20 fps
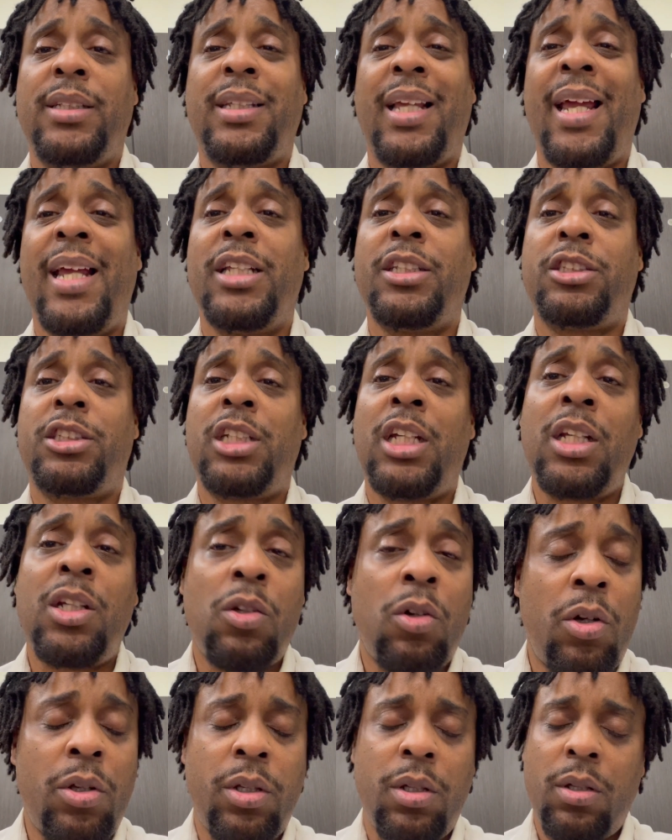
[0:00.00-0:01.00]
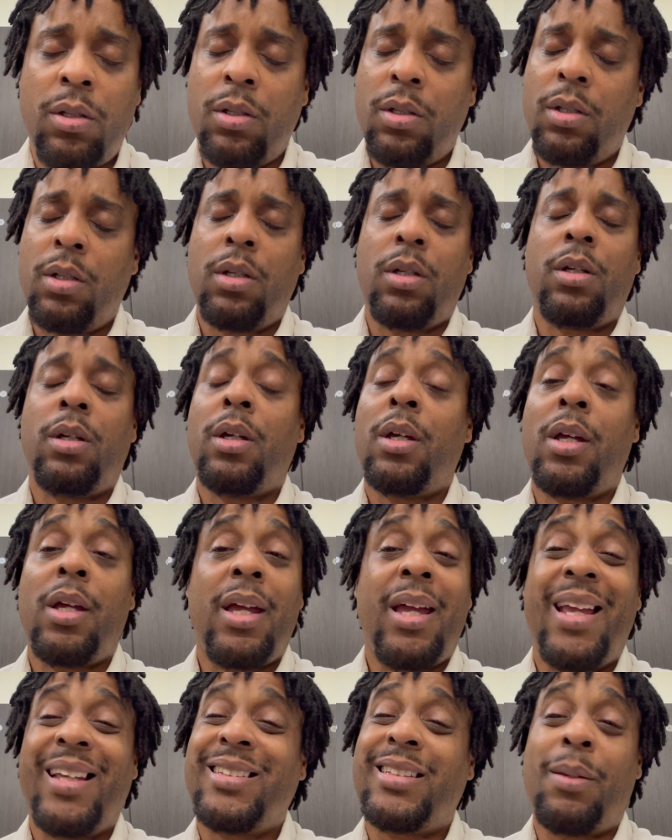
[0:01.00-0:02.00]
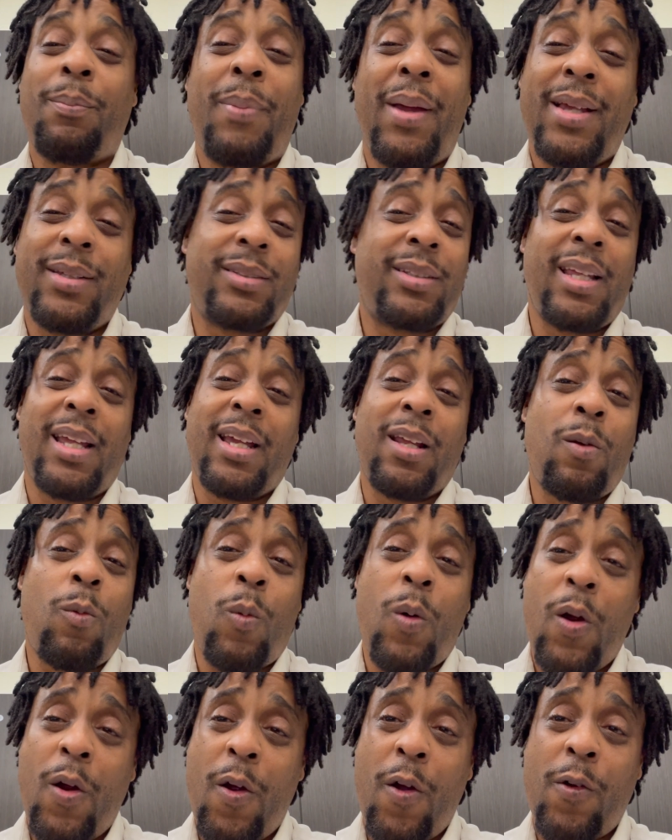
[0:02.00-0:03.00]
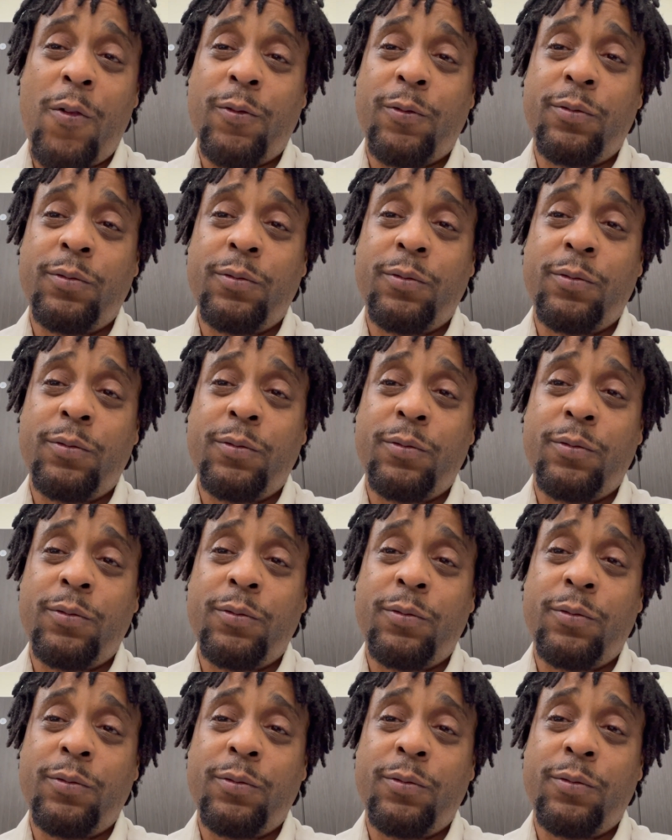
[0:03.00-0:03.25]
they ain't cheating on you. It's the best thing in the world.